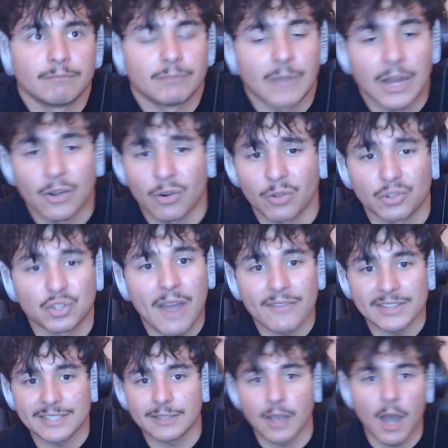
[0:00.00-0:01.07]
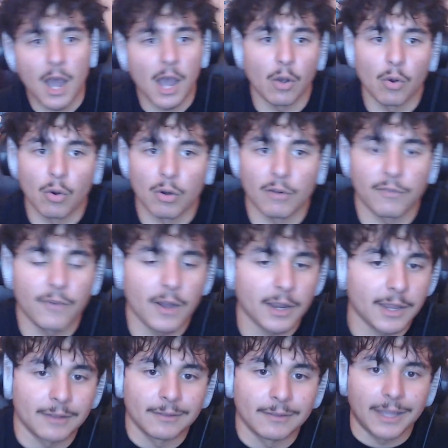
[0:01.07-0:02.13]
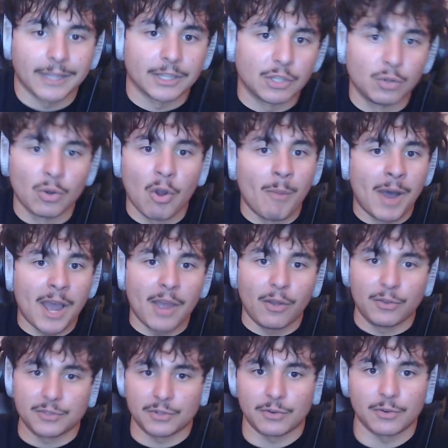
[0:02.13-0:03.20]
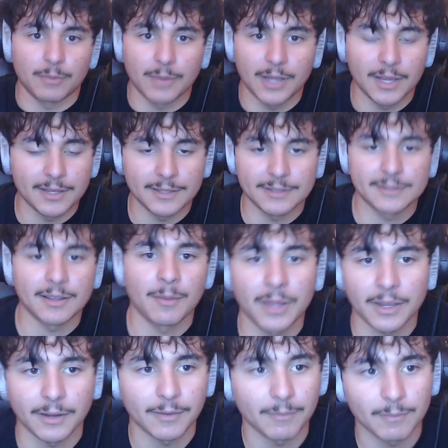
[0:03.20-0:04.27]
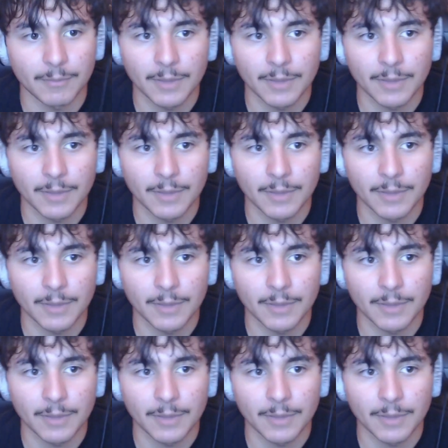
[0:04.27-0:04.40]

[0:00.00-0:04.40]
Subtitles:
I don't know, Travis Scott, or fucking like Miles, or some like